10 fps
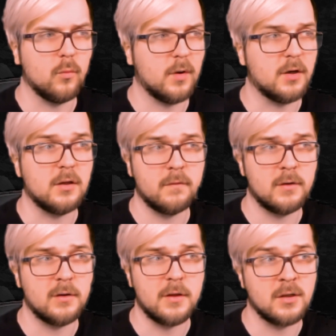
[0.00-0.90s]
And I
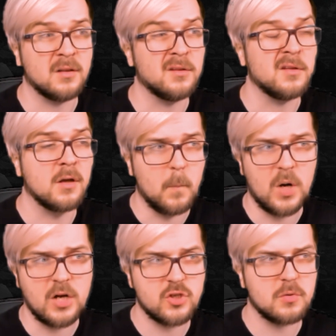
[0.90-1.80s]
definitely rated it
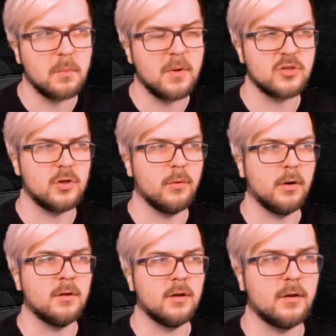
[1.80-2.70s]
much lower
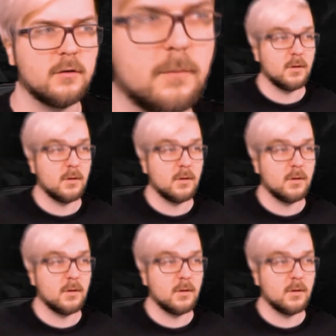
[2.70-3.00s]
than that.